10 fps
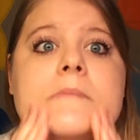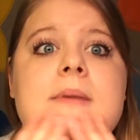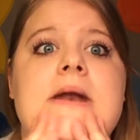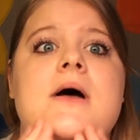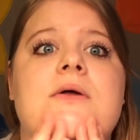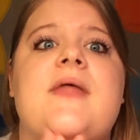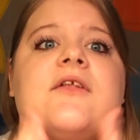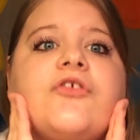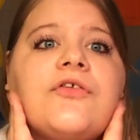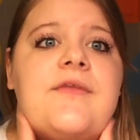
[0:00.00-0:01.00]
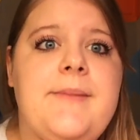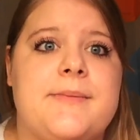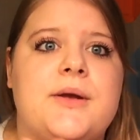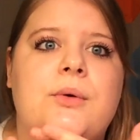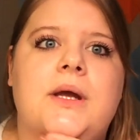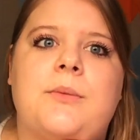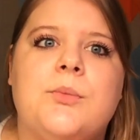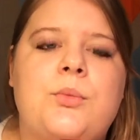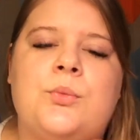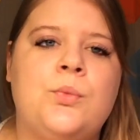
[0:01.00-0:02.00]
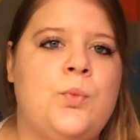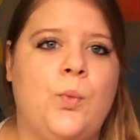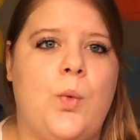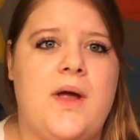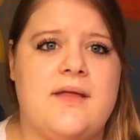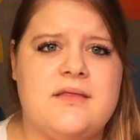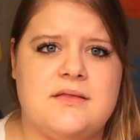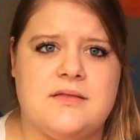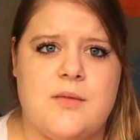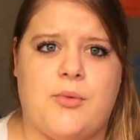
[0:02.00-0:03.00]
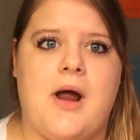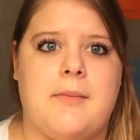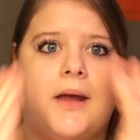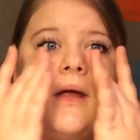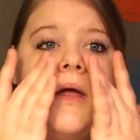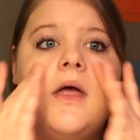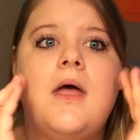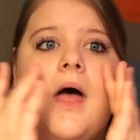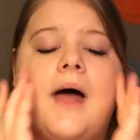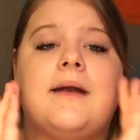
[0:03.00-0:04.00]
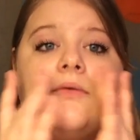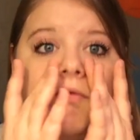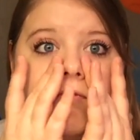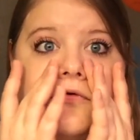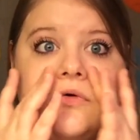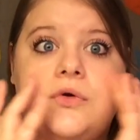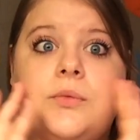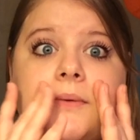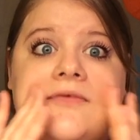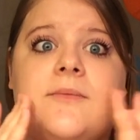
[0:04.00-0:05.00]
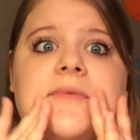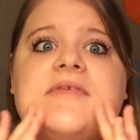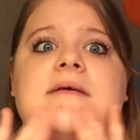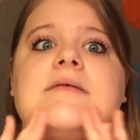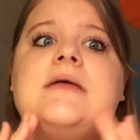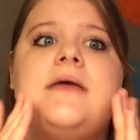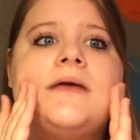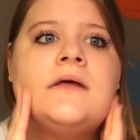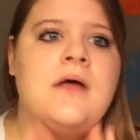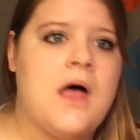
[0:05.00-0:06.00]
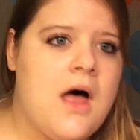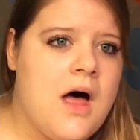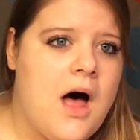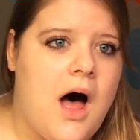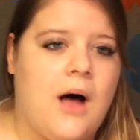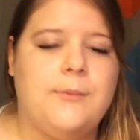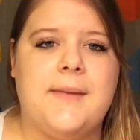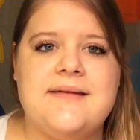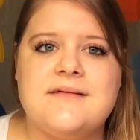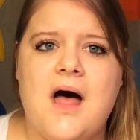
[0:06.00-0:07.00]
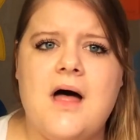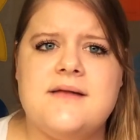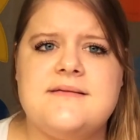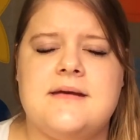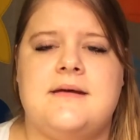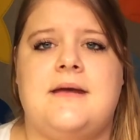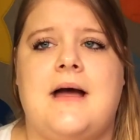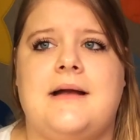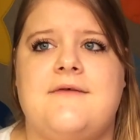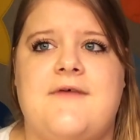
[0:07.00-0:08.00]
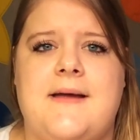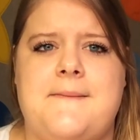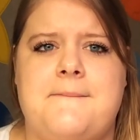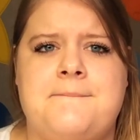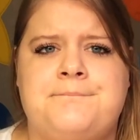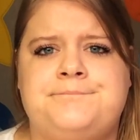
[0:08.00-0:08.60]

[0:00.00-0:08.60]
but no, that's just the BB cream with the primer, and it's super silky. It's got kind of a,